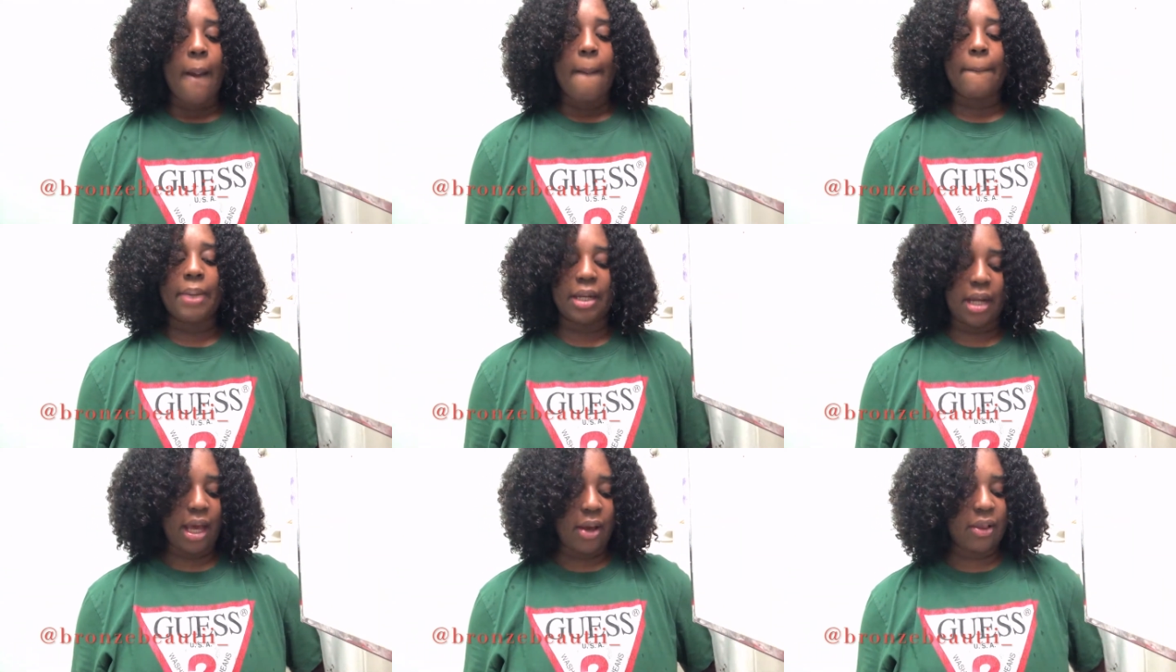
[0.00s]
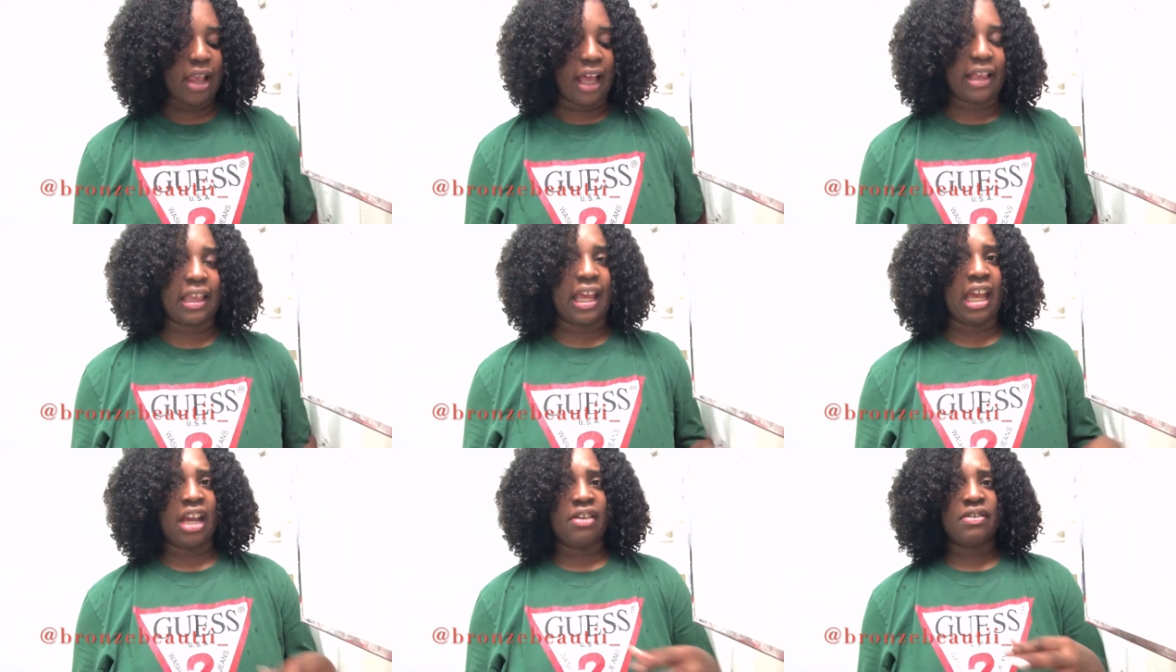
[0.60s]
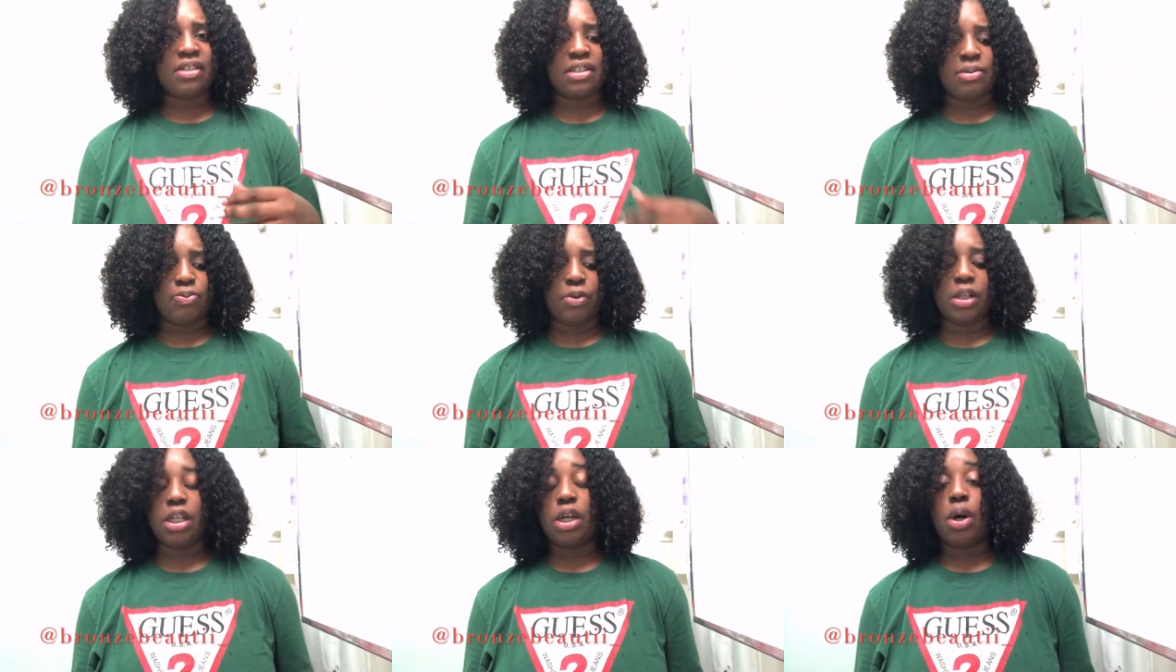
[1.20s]
But now like the air is
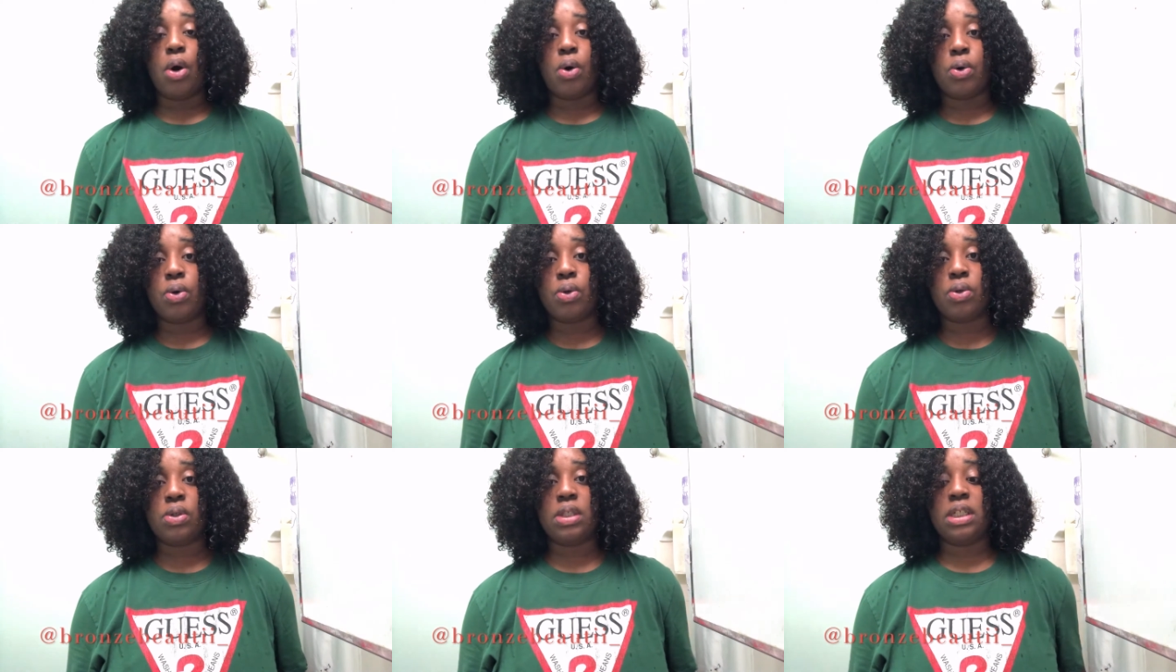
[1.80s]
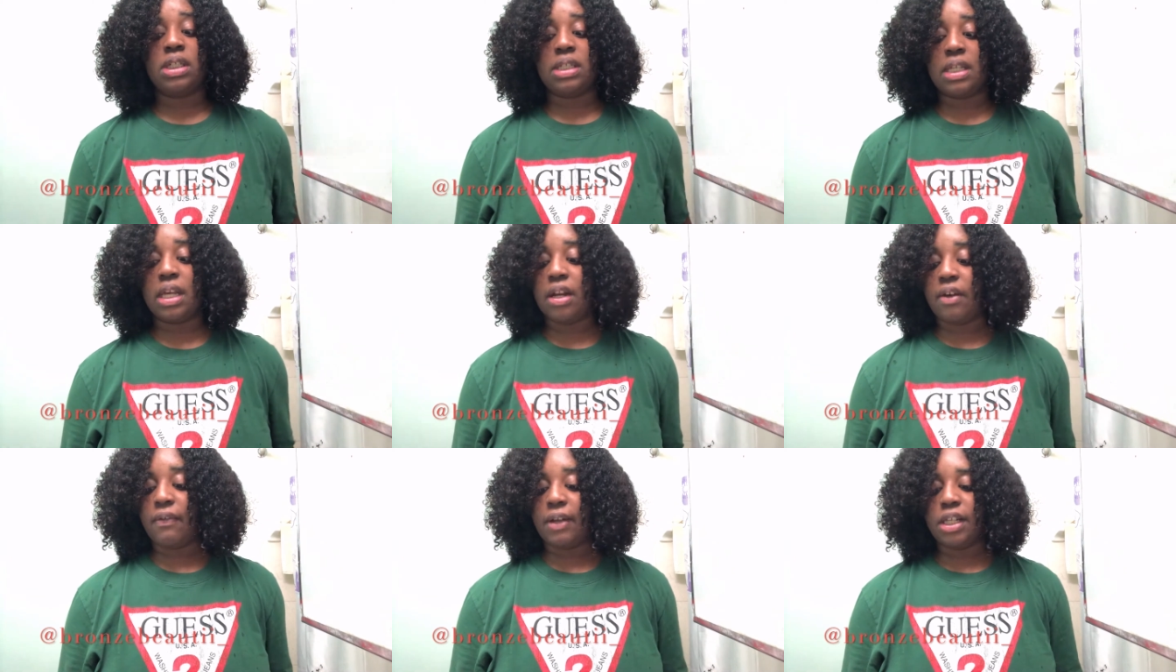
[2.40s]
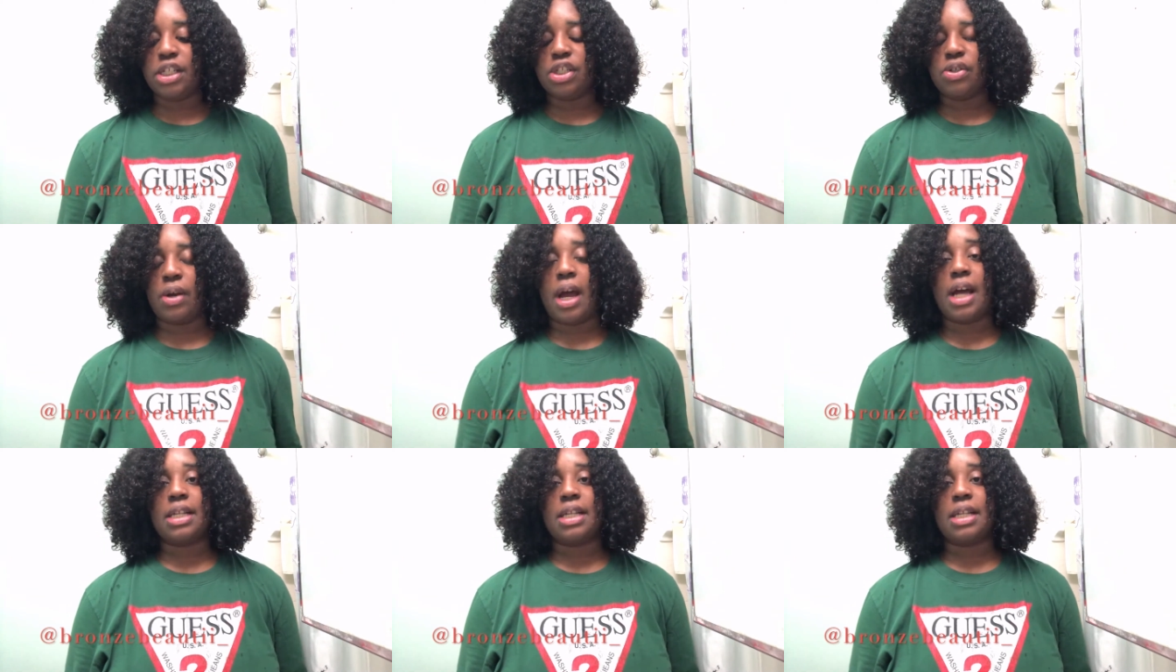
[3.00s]
really cold and it's getting really dry.